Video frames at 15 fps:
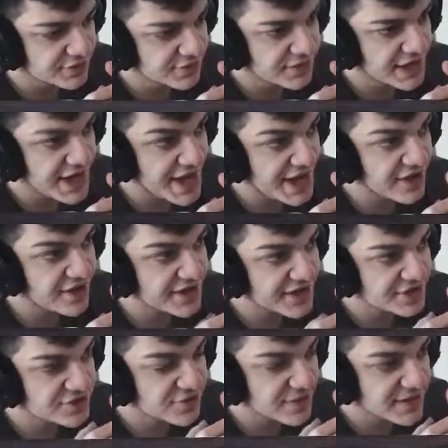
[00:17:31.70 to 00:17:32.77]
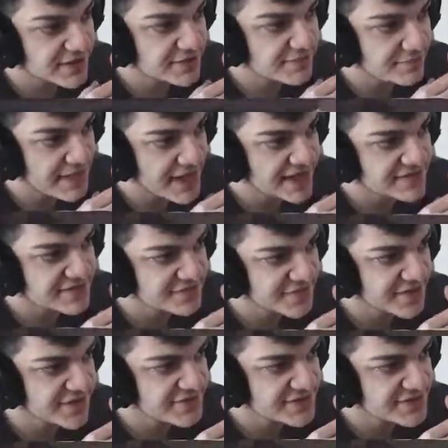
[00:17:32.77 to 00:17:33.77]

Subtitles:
I had got extra melee passive buffs,